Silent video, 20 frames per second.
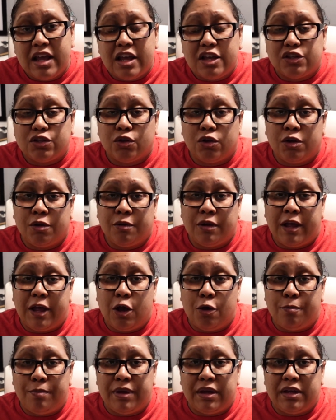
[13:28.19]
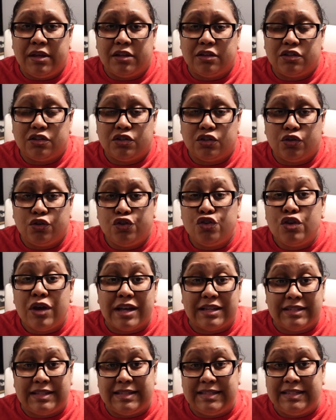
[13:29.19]
So it'll help it so you
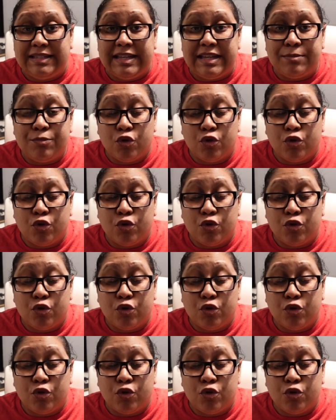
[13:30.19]
guys can see